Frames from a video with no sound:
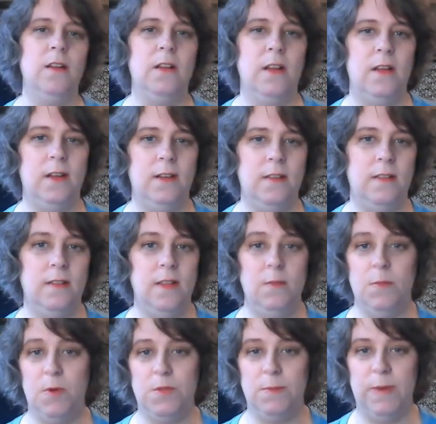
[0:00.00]
the
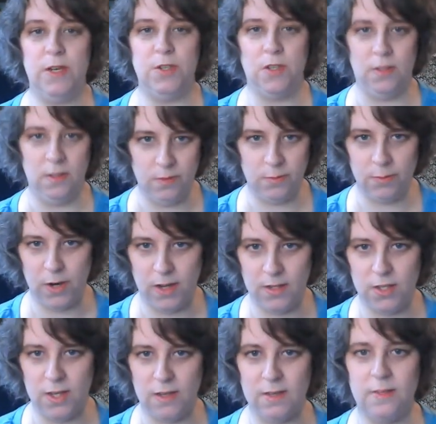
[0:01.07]
most special
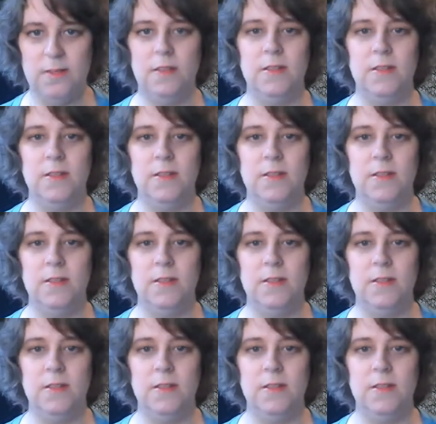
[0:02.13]
projects,